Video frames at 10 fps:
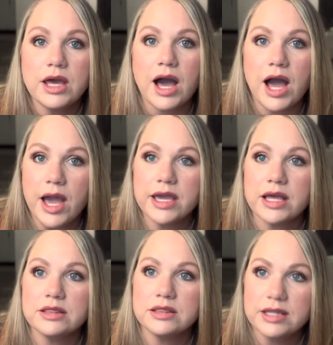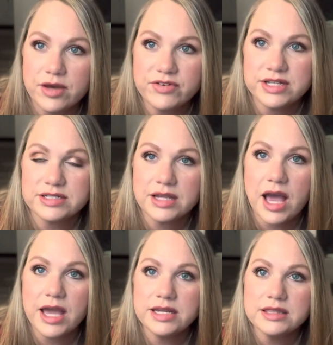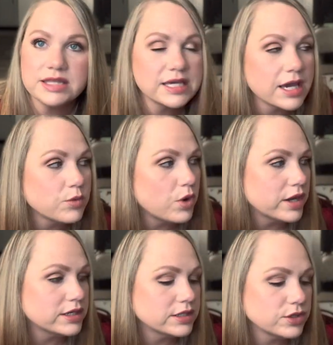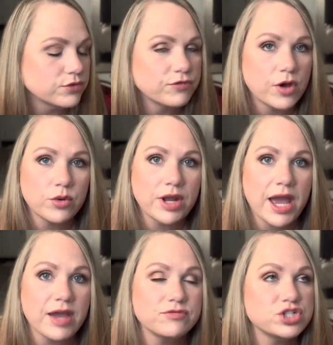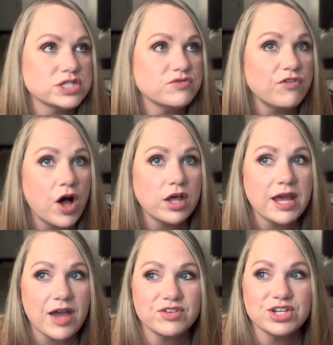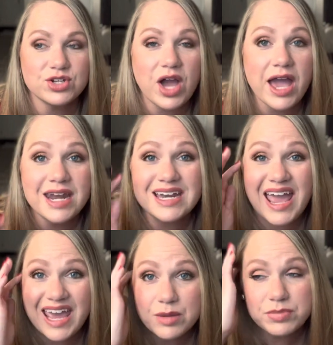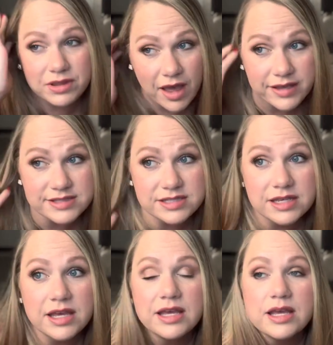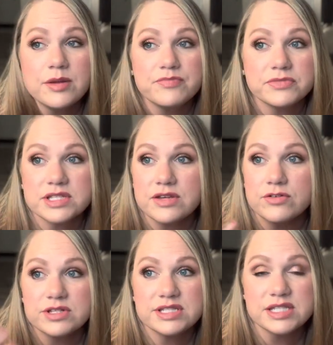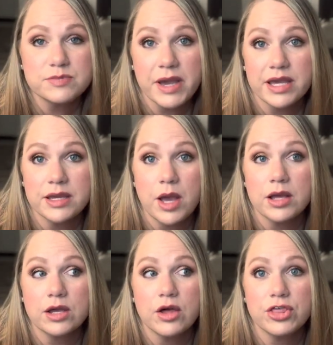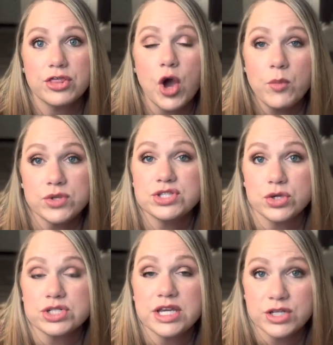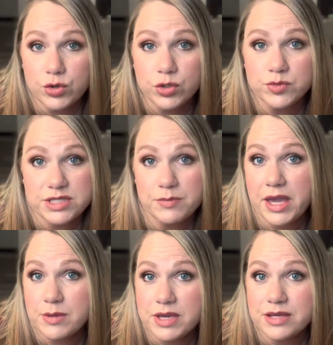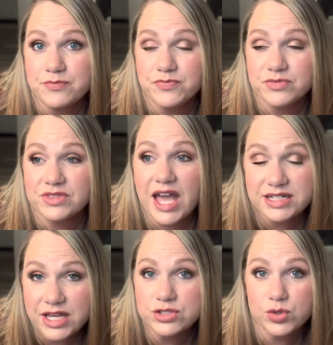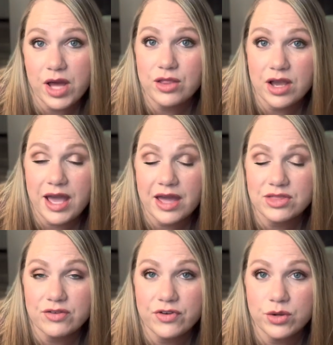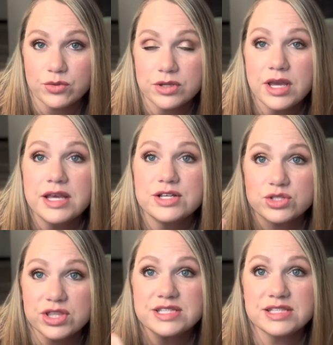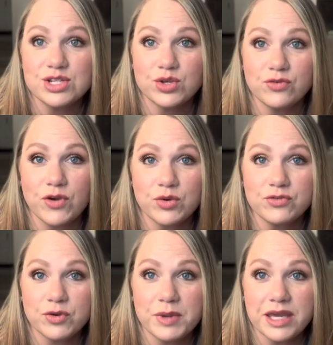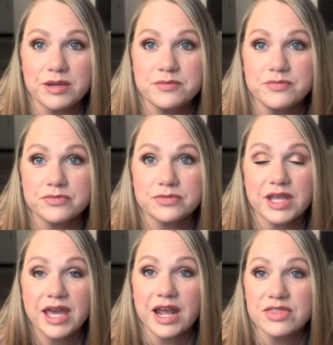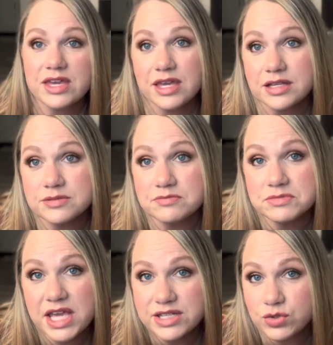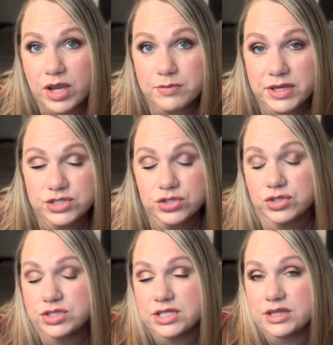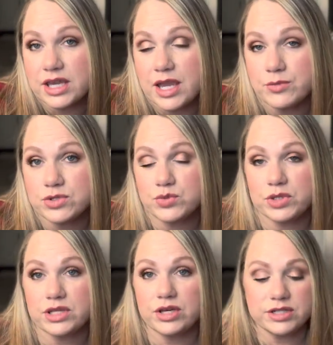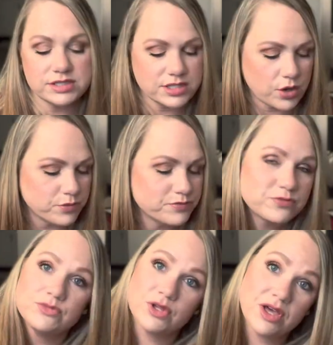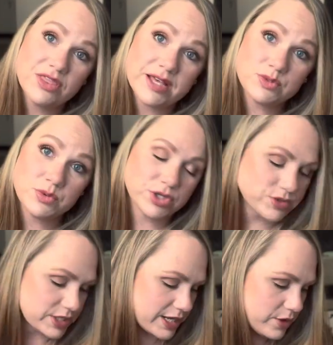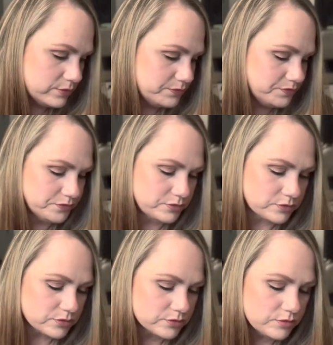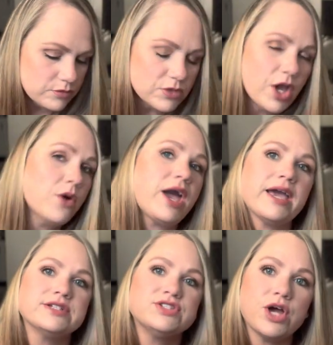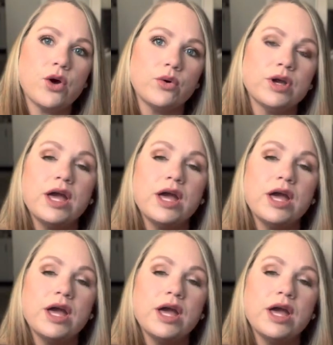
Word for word: I love it. I didn't think I wanted a new phone. I have just fought having a new, I had an 8 Plus since my almost 13 year old was a baby. That tells you how long I had that phone. So this is a new phone for me and I think it takes great pictures and the camera's really good. So that's what we're using now. Okay, so